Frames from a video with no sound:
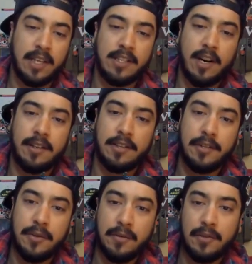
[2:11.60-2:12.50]
These are the
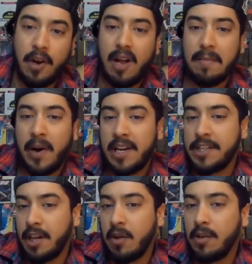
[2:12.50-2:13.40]
two tall
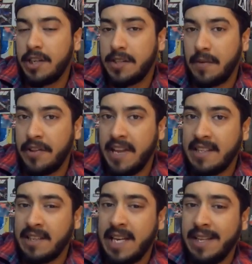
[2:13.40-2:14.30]
body shell holders for the
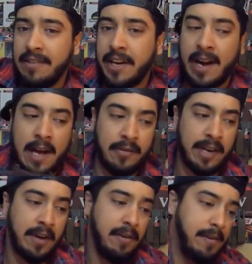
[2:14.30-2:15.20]
S911. They're out
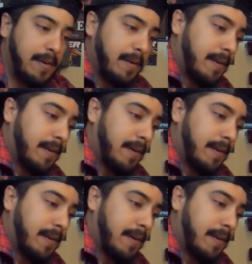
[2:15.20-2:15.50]
now.